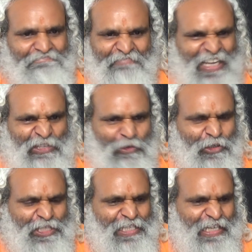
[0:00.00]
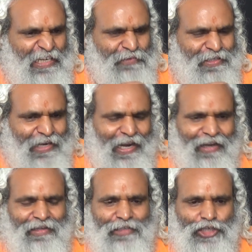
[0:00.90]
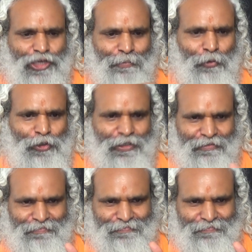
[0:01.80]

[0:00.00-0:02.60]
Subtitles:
There is no scriptural support.